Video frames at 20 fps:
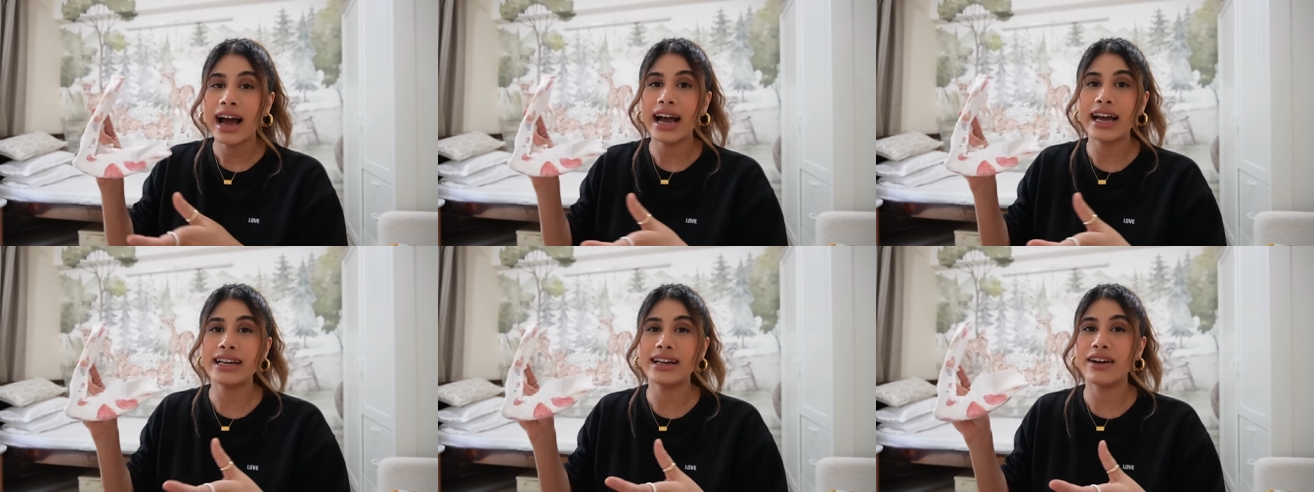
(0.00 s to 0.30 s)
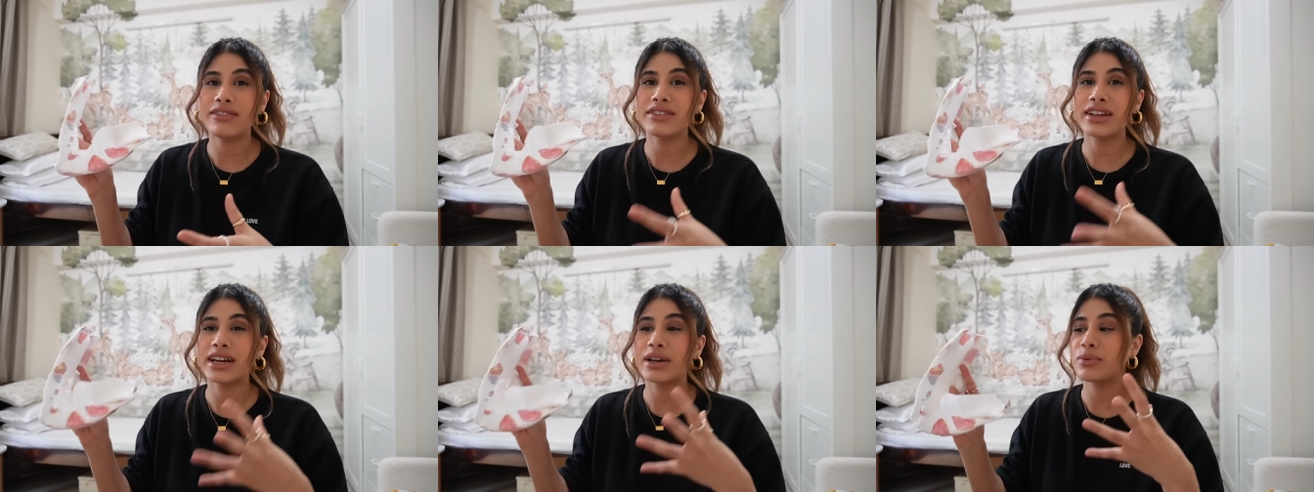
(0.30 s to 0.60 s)
i
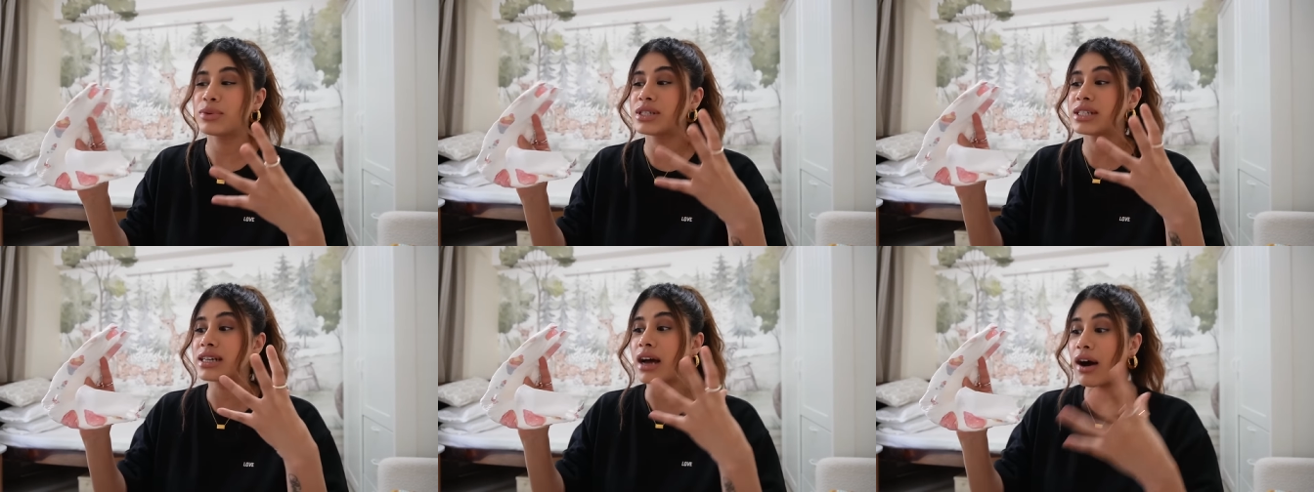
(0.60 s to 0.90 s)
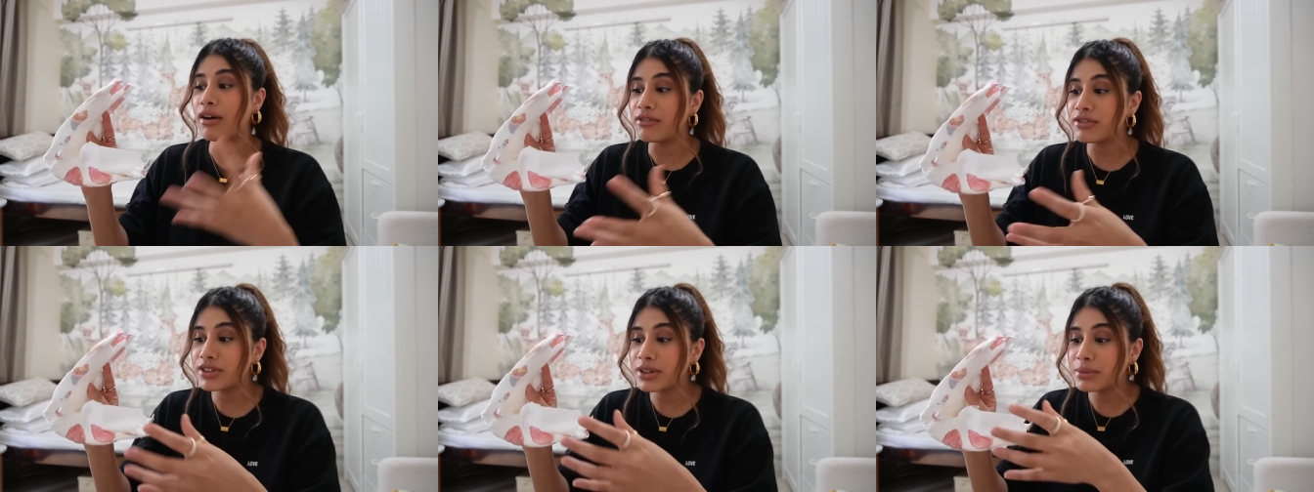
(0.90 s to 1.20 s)
love that it was
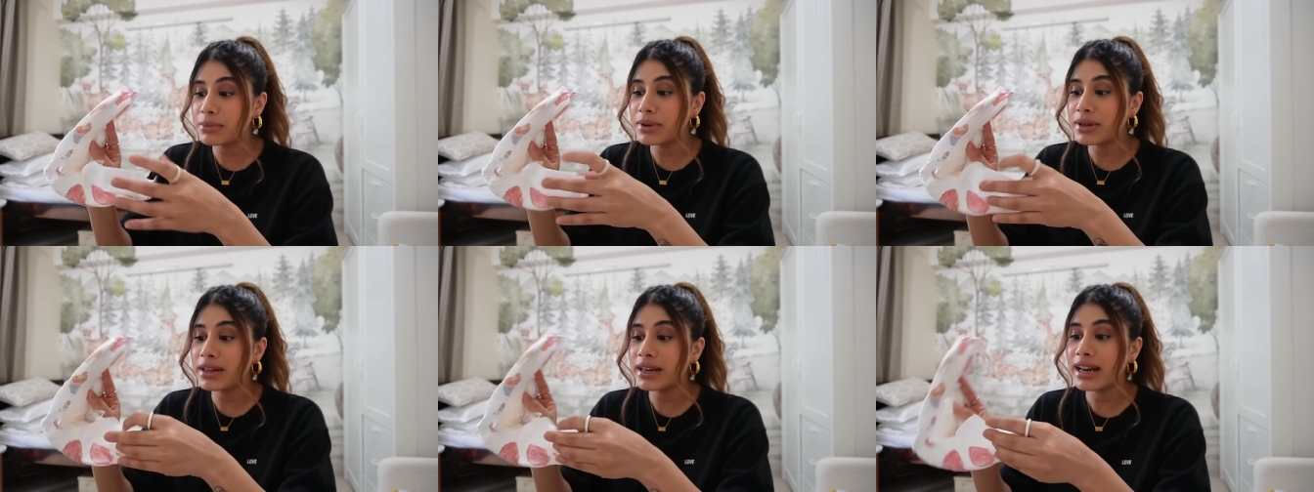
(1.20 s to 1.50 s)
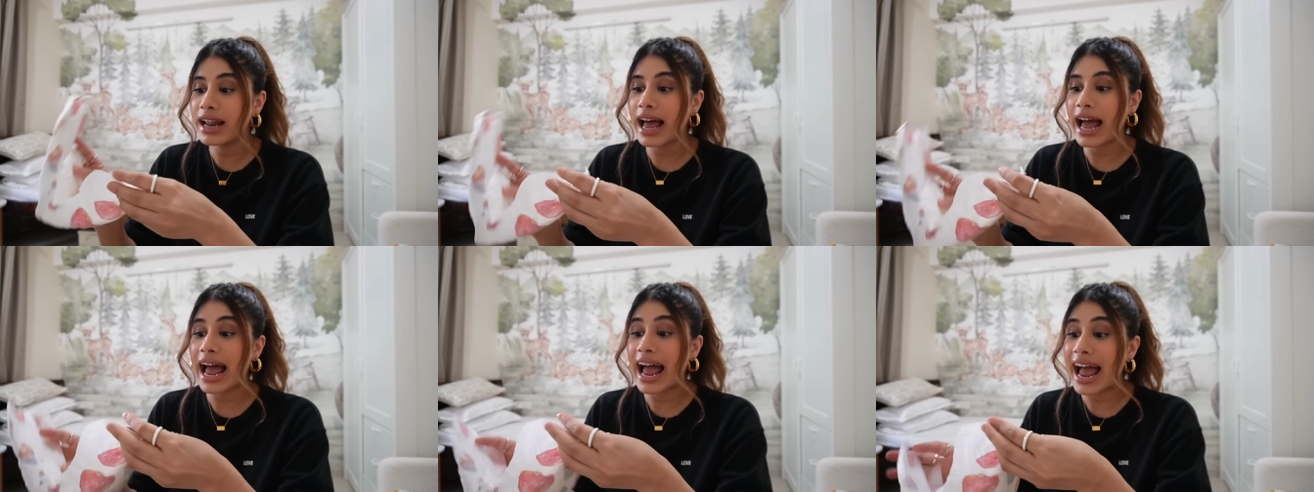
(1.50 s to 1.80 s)

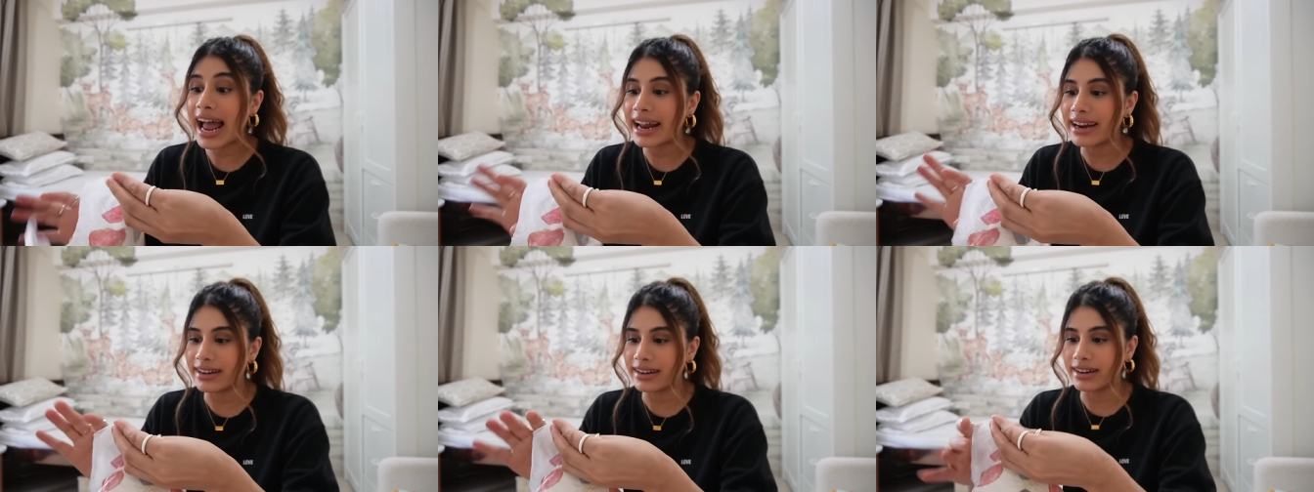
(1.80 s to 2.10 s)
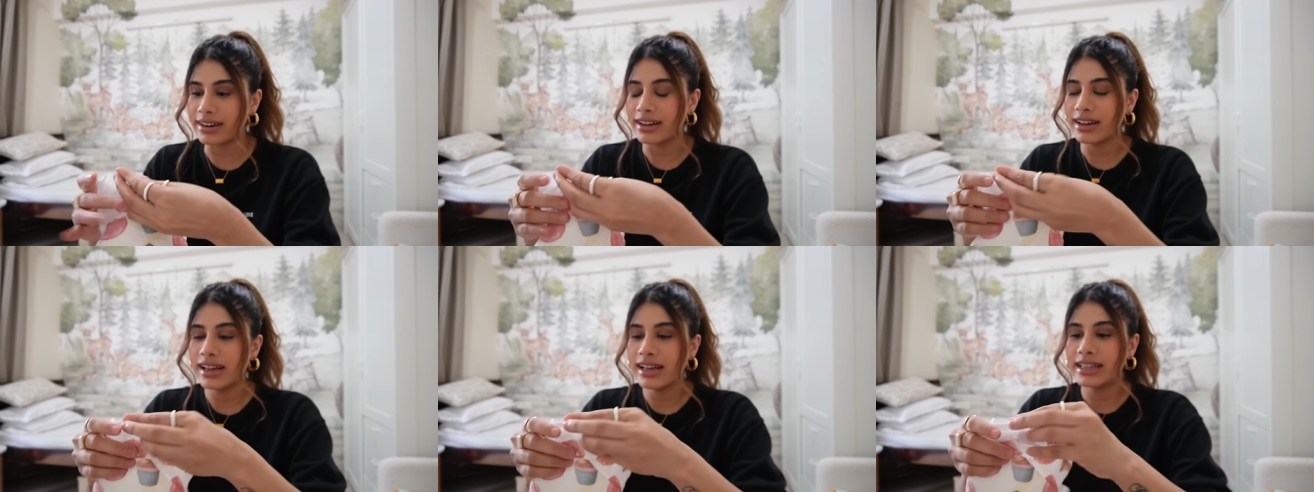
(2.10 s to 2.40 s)
comfortable and
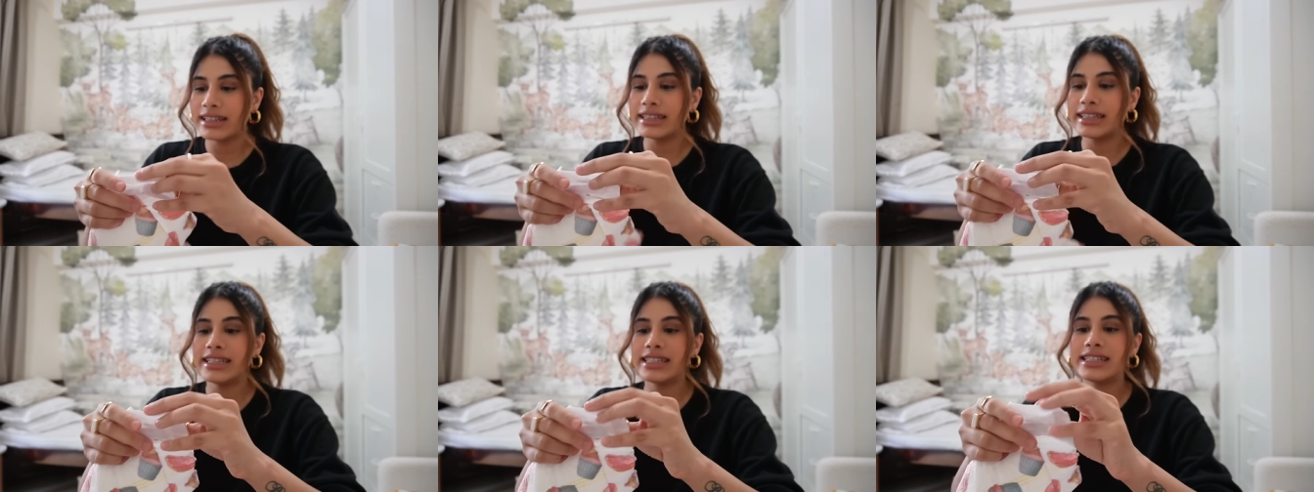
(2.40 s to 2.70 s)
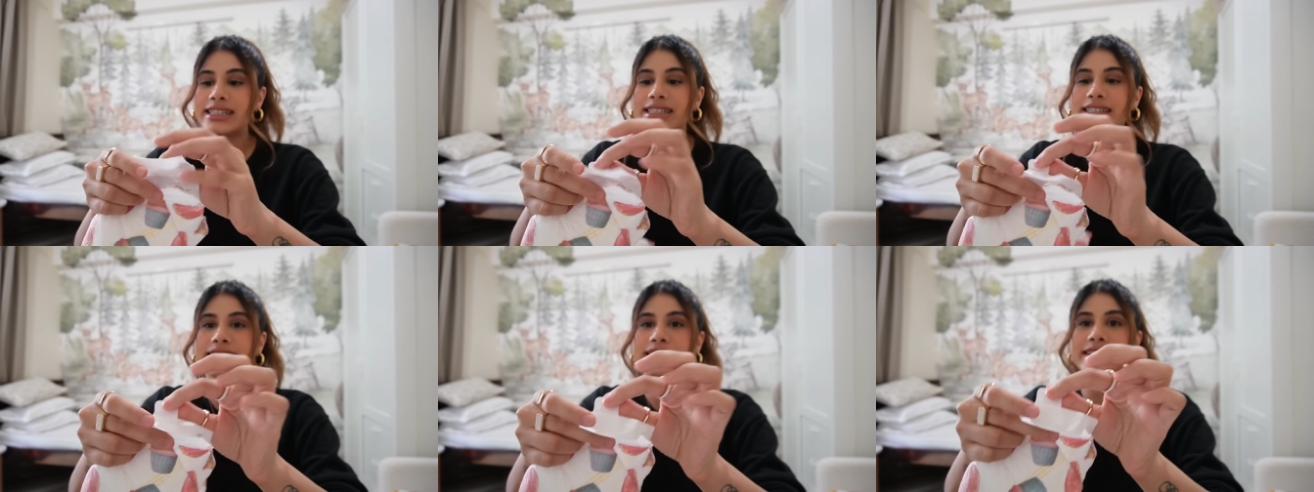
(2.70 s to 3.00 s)

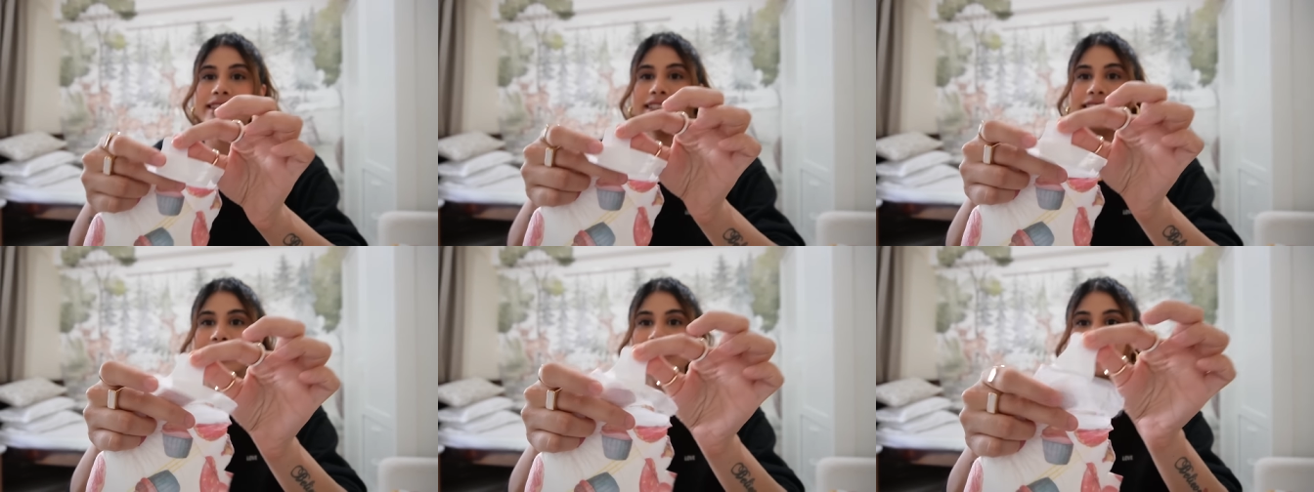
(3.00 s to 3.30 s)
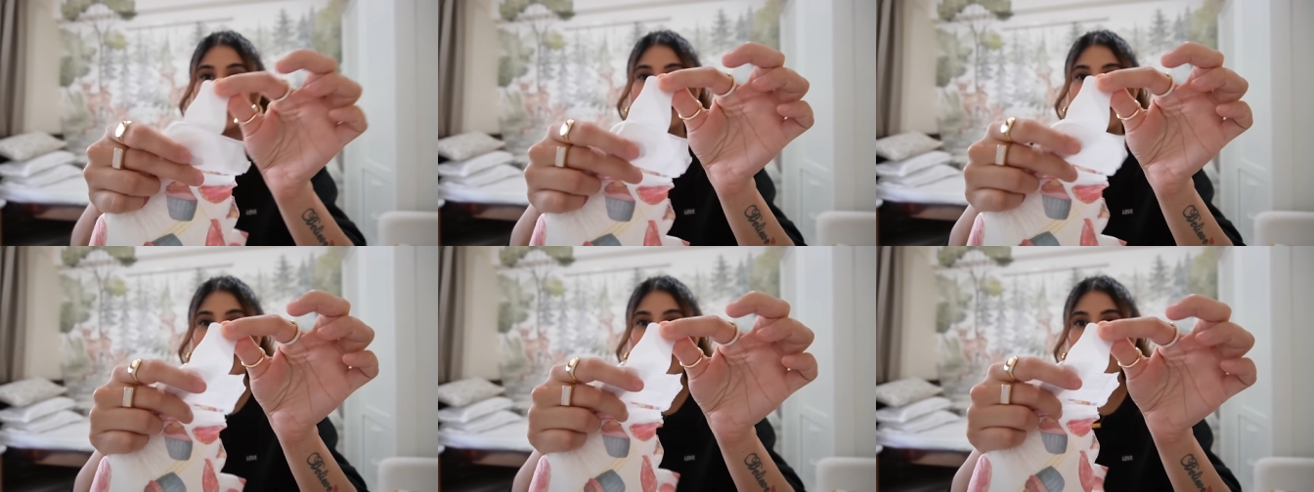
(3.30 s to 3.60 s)
this this
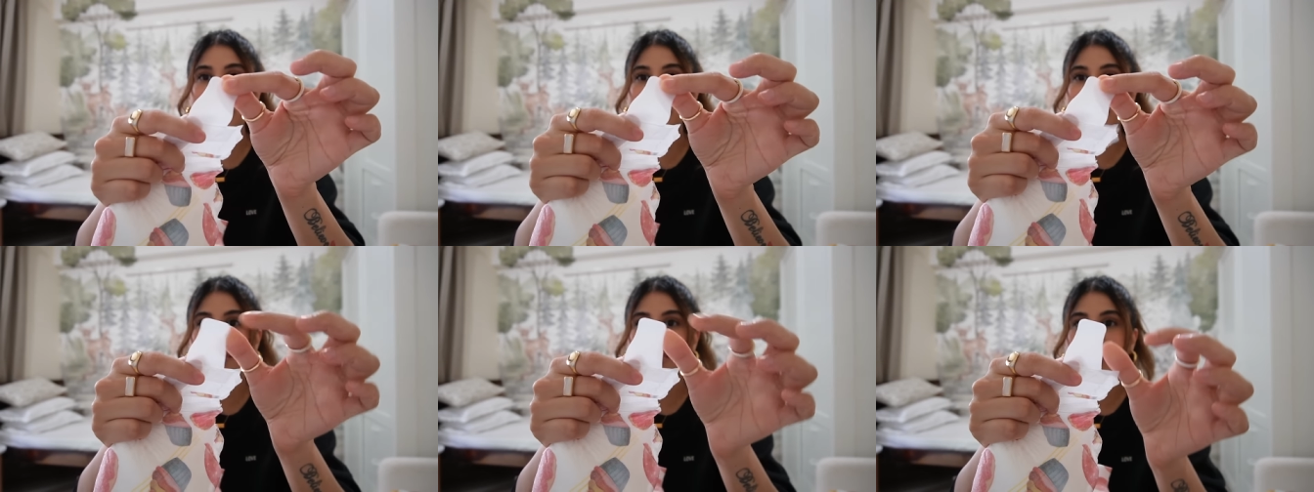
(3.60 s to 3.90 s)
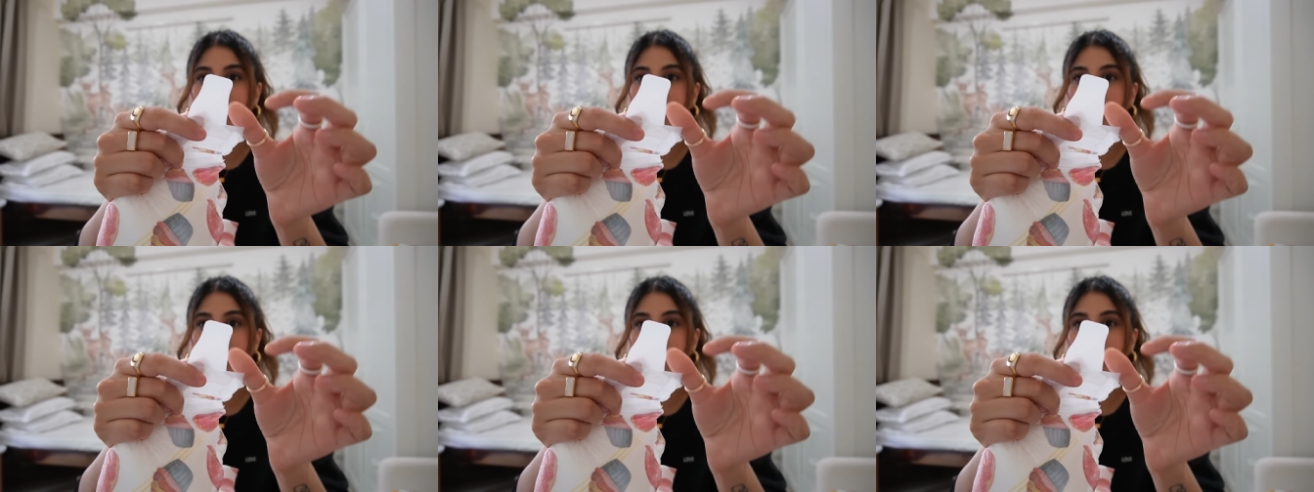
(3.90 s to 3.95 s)
tape